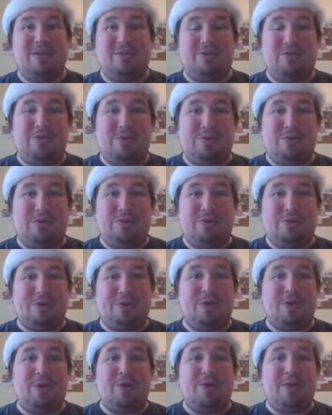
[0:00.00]
to
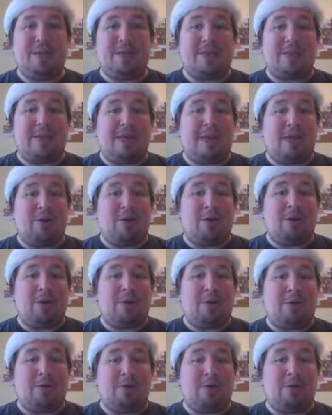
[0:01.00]
show that they
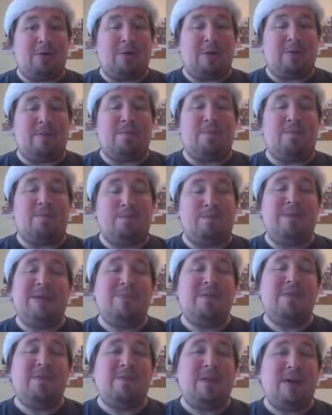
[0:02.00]
are
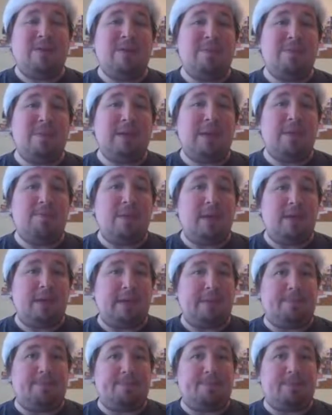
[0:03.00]
maybe finally making
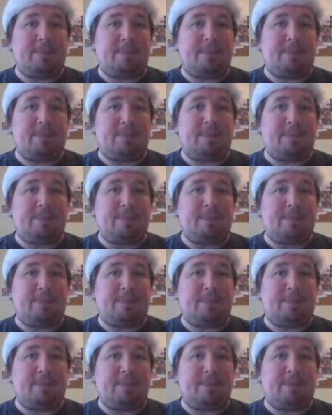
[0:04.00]
money.